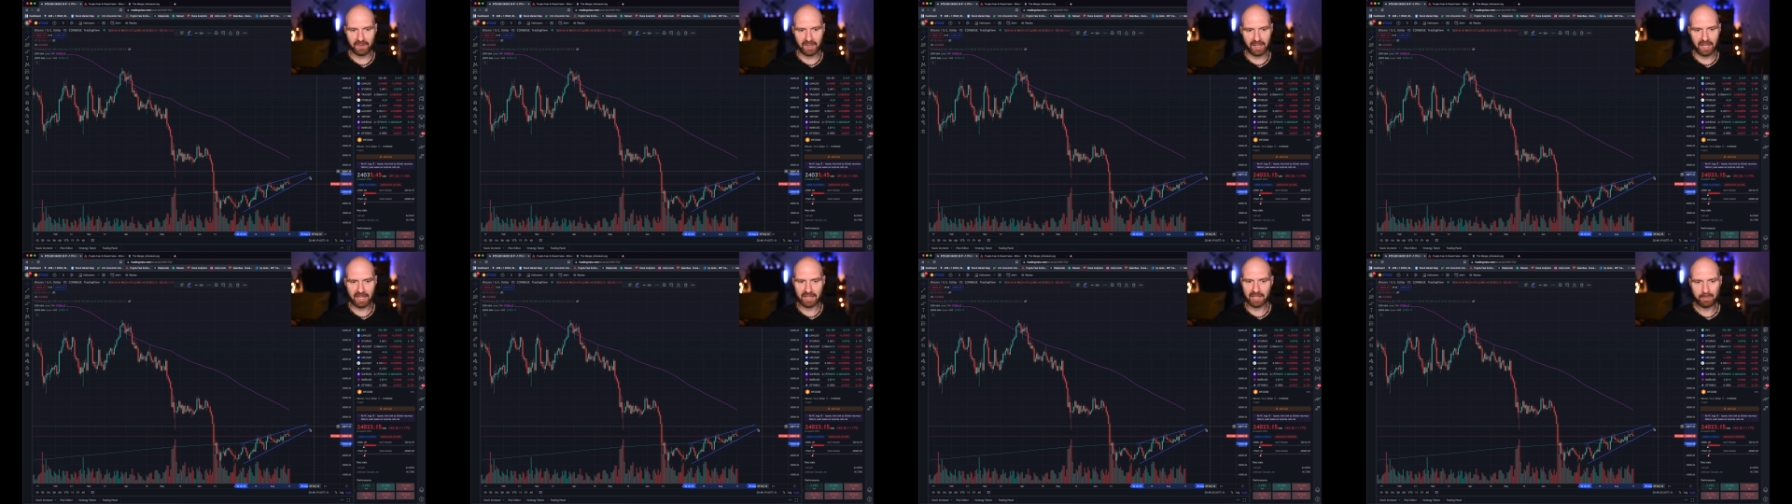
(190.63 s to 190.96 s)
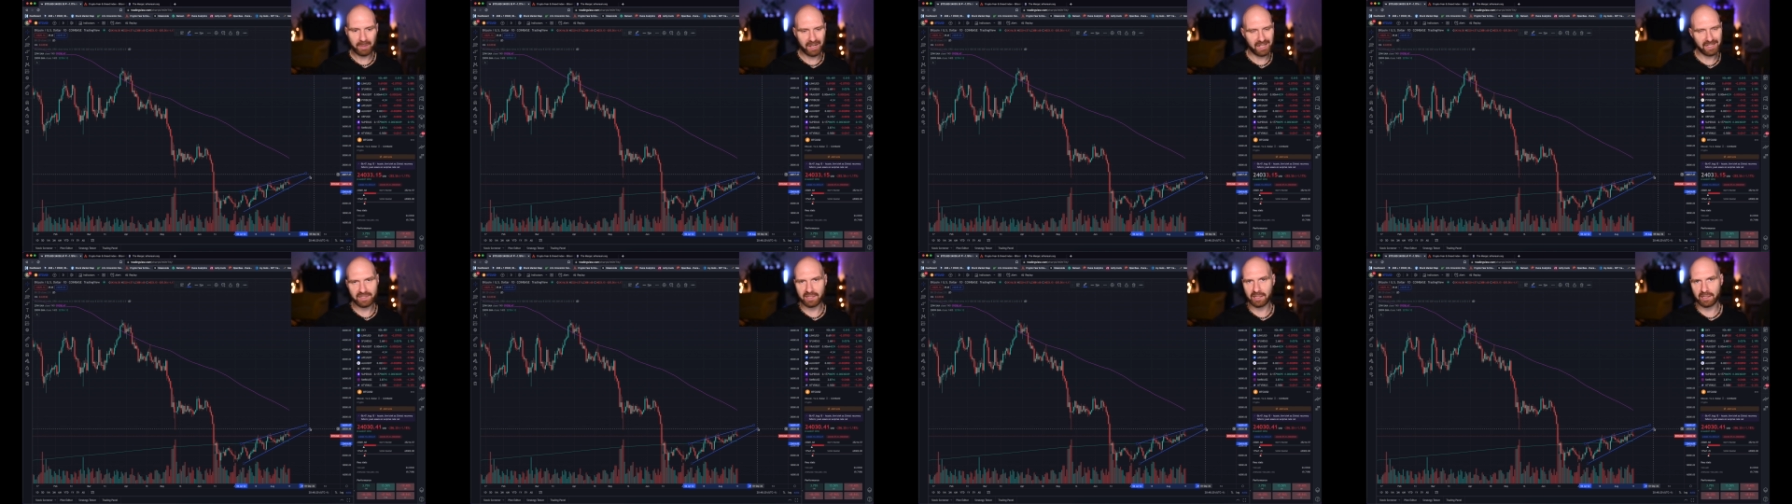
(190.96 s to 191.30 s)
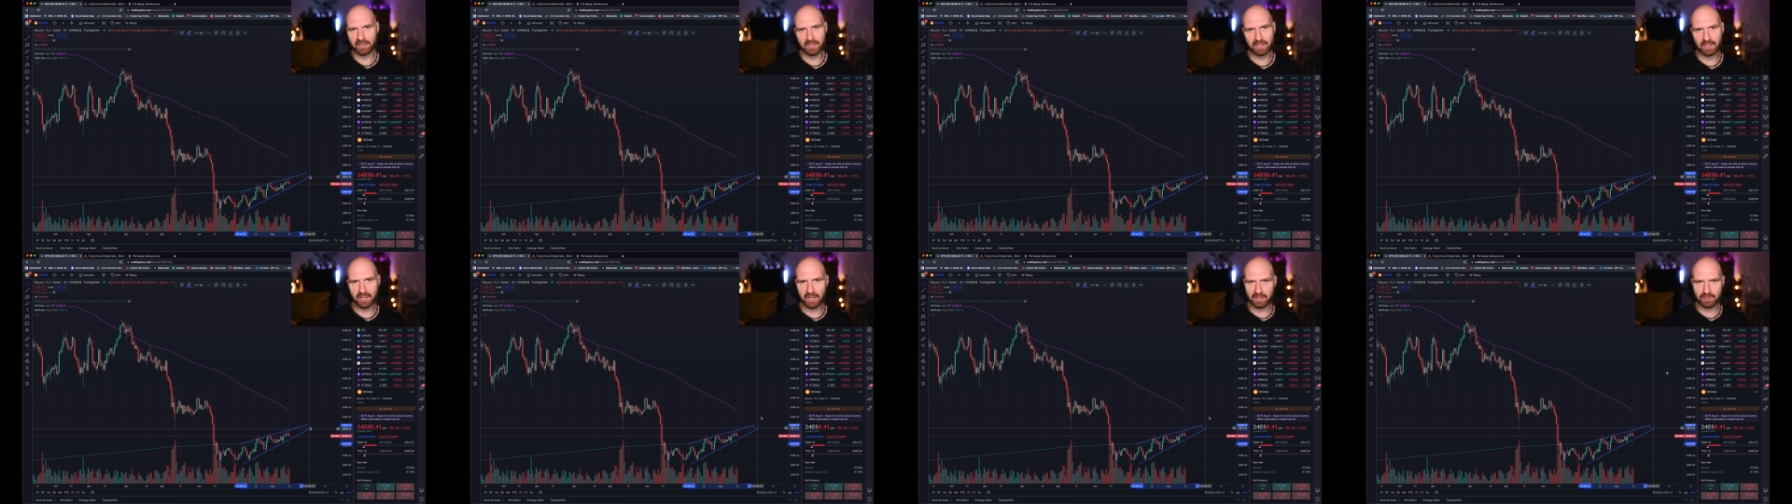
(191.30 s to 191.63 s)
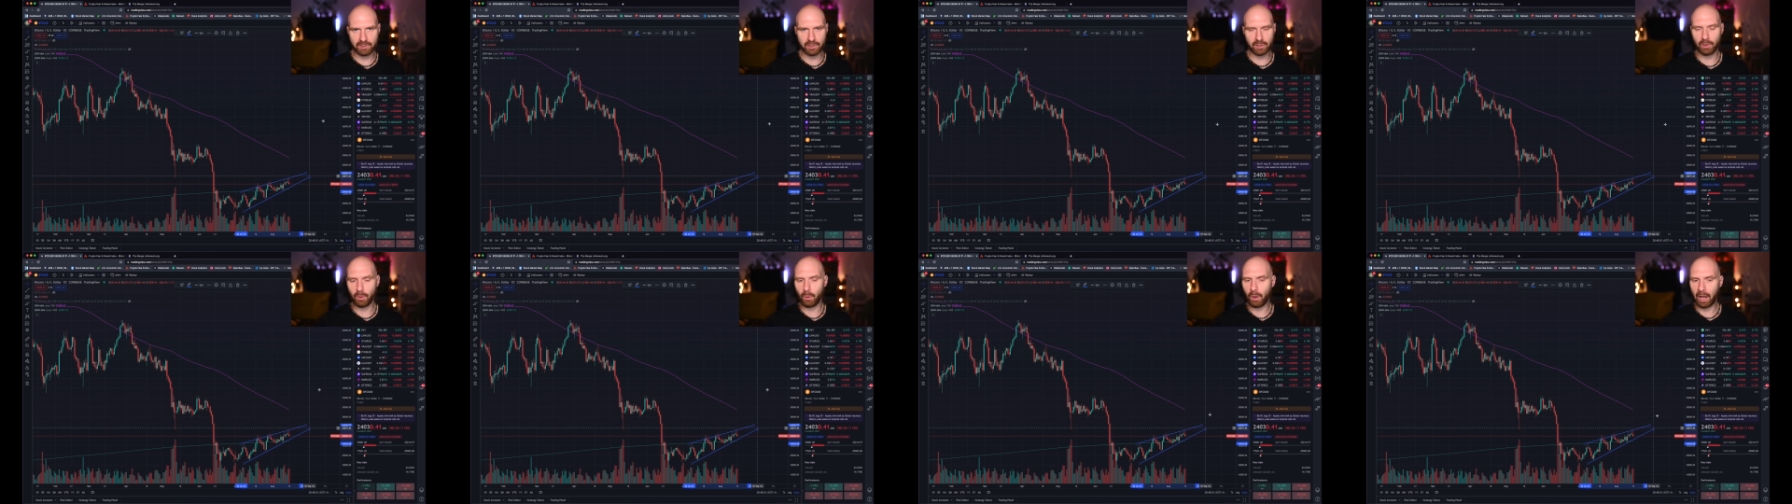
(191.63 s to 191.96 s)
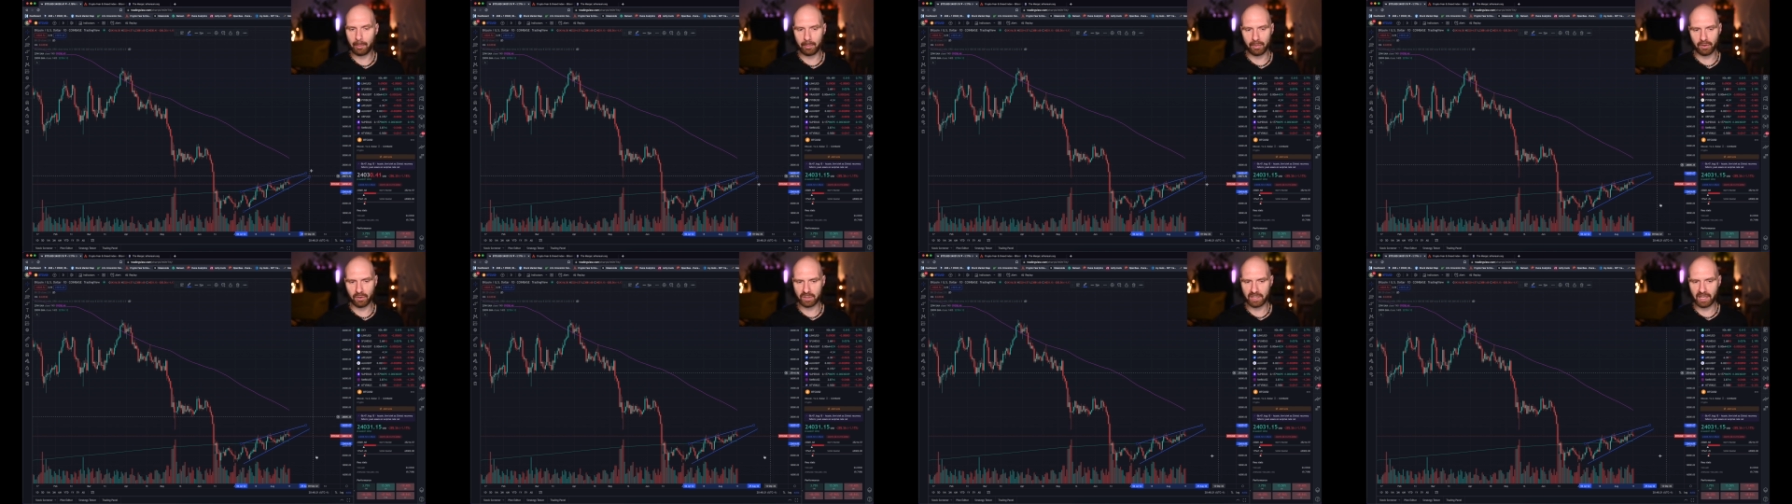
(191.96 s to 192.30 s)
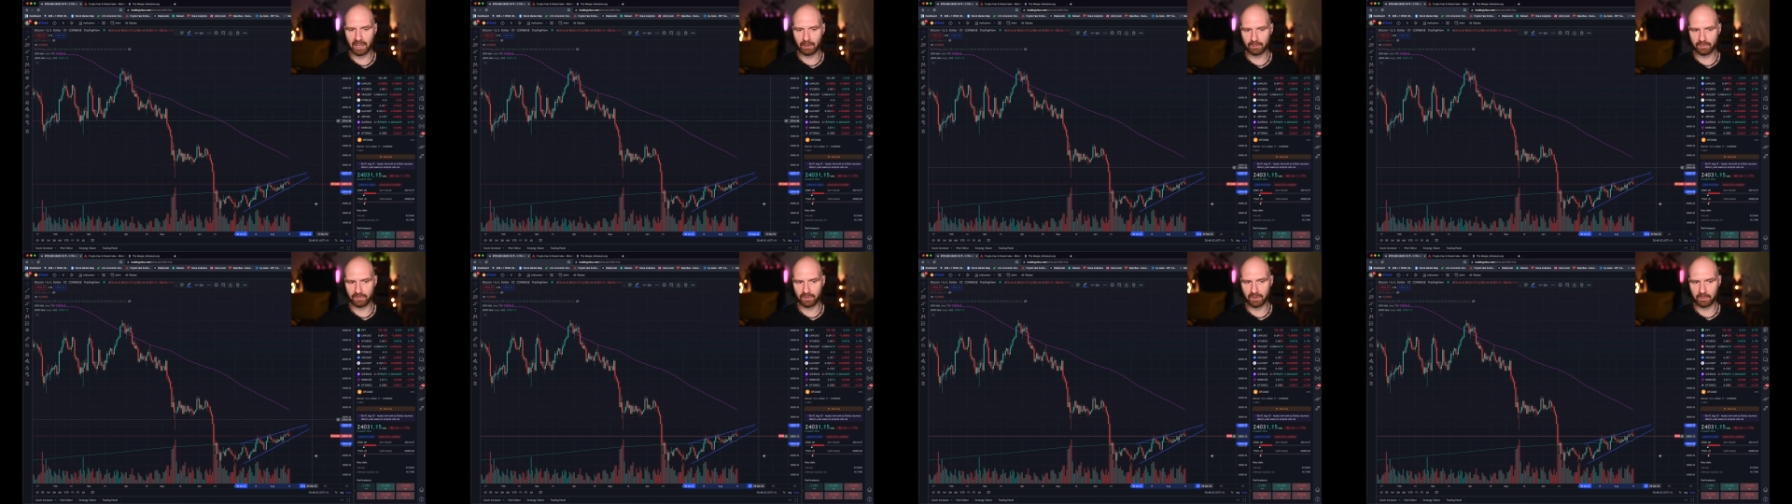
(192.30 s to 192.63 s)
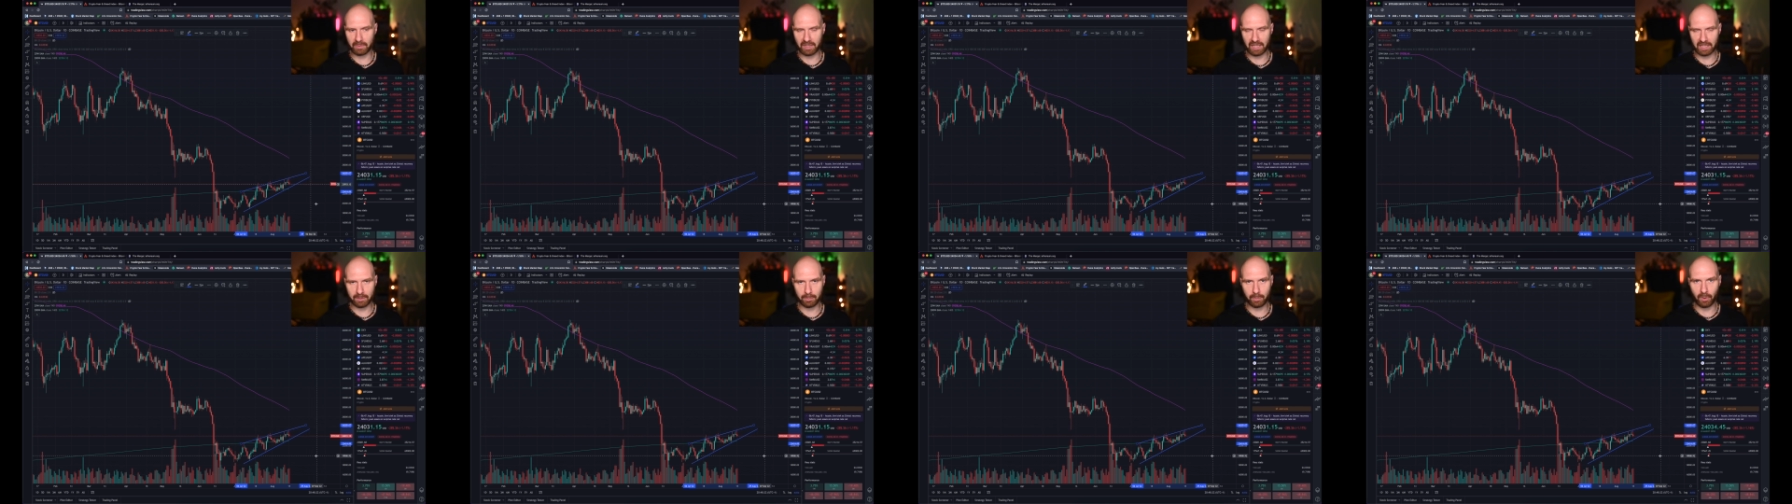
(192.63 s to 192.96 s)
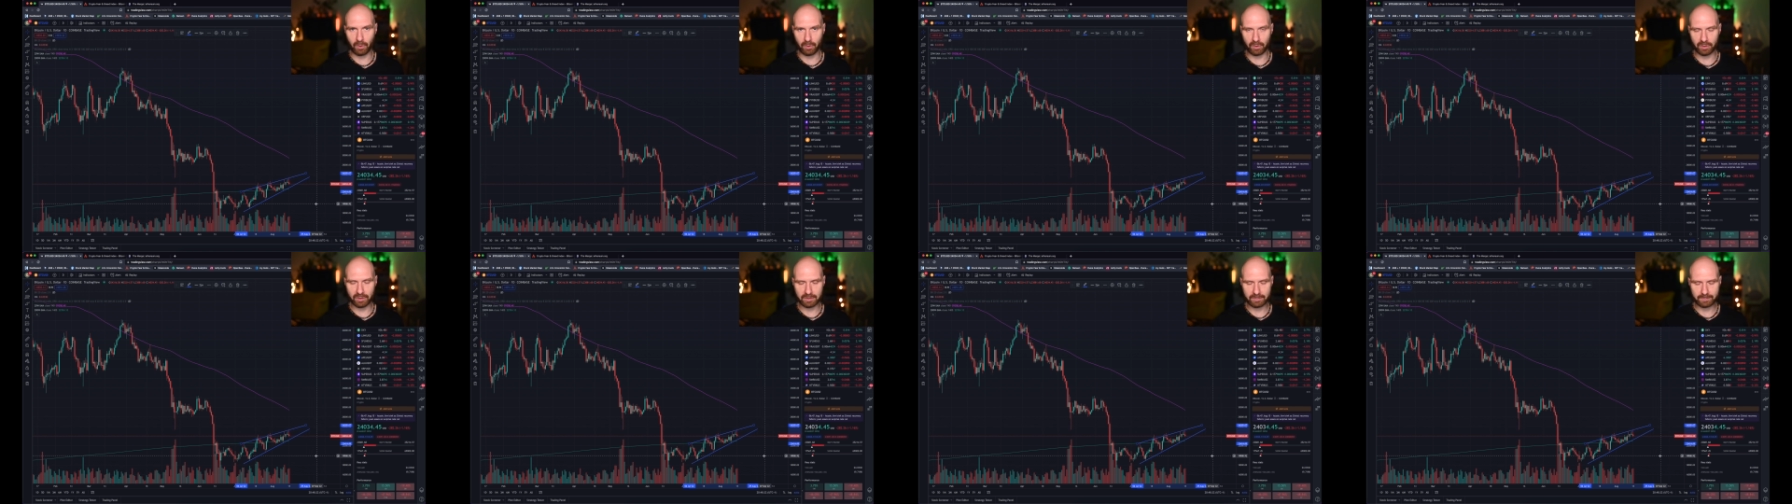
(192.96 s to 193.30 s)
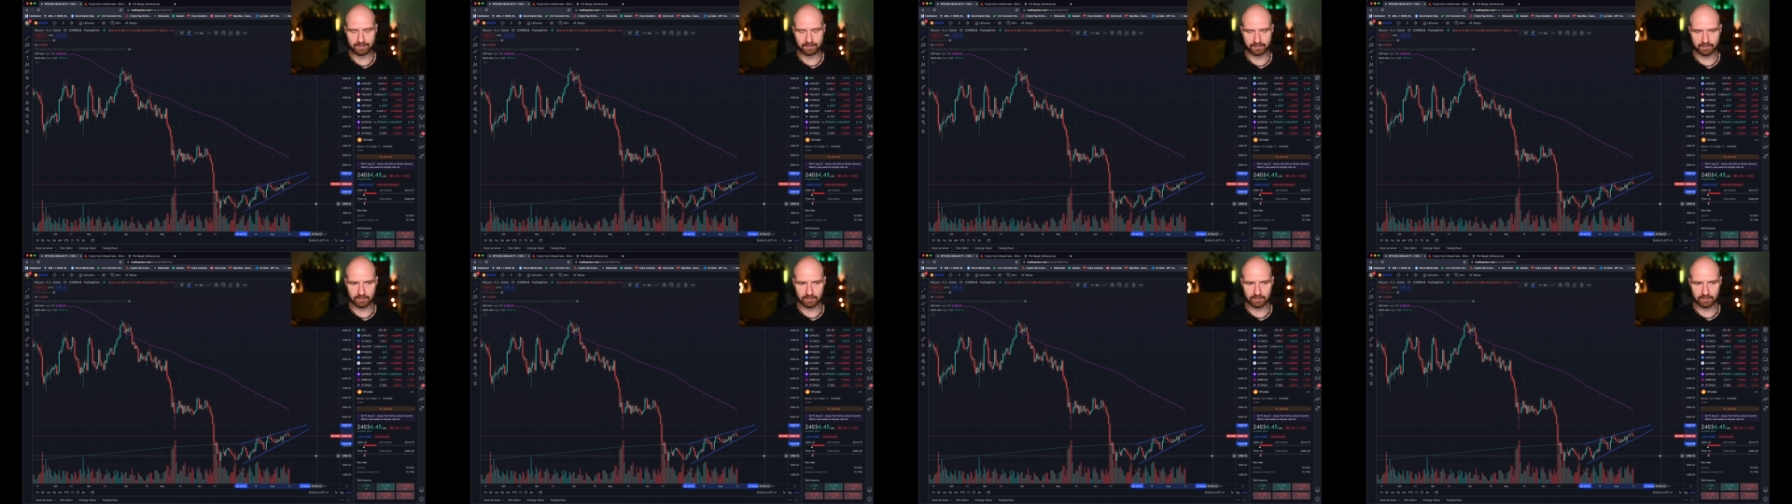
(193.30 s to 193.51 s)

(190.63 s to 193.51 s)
and the price then either has to go up or down from that point.